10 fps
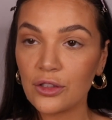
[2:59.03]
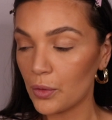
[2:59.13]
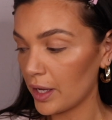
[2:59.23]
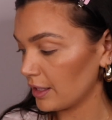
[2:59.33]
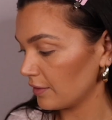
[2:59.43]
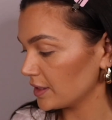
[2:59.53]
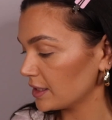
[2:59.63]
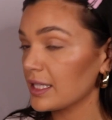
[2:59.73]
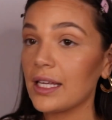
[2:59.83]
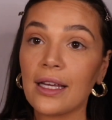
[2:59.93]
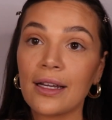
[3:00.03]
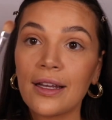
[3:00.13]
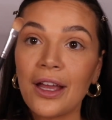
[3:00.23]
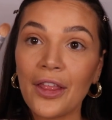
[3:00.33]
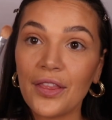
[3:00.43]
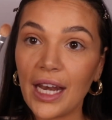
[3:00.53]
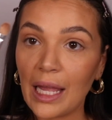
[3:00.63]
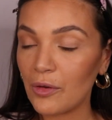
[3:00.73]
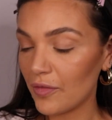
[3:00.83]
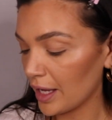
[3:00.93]
you can't even see the
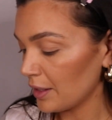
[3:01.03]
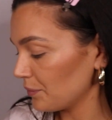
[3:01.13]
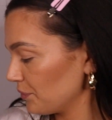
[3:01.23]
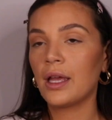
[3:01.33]
name of it.